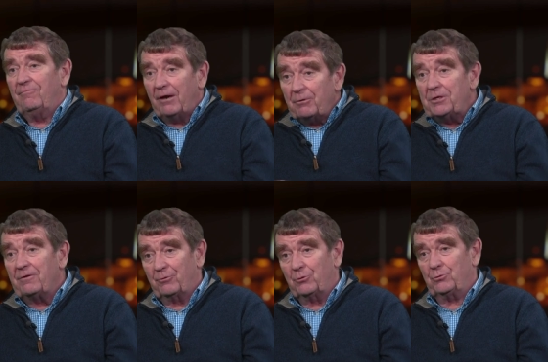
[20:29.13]
very
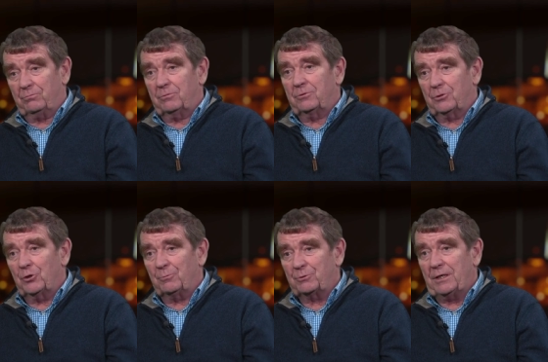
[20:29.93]
difficult
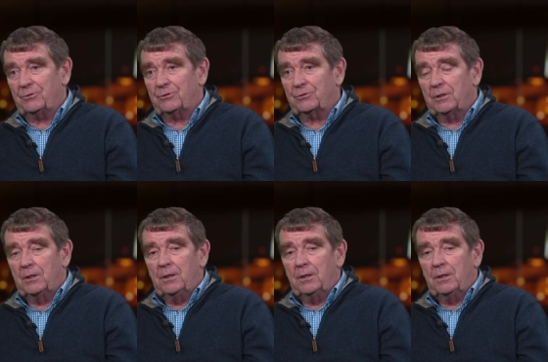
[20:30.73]
circumstances.